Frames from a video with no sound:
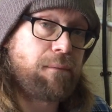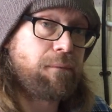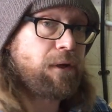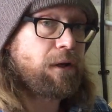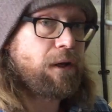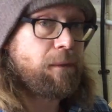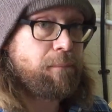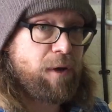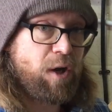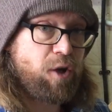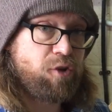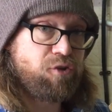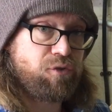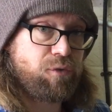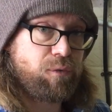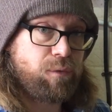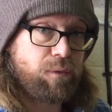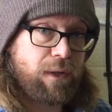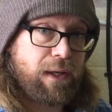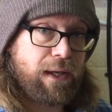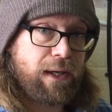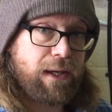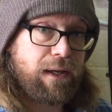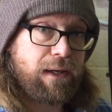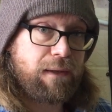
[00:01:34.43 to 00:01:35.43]
commercial
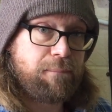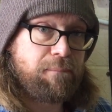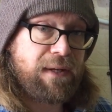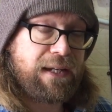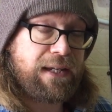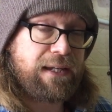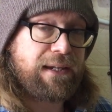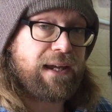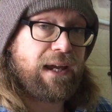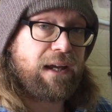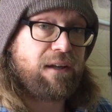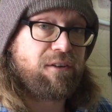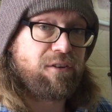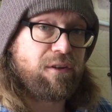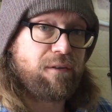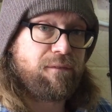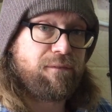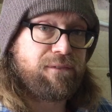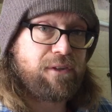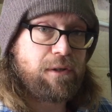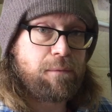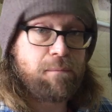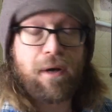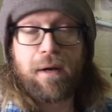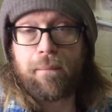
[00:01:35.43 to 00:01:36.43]
MiniKegs that
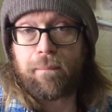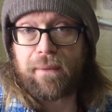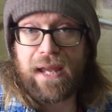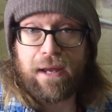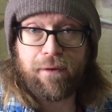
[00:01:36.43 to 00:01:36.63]
you might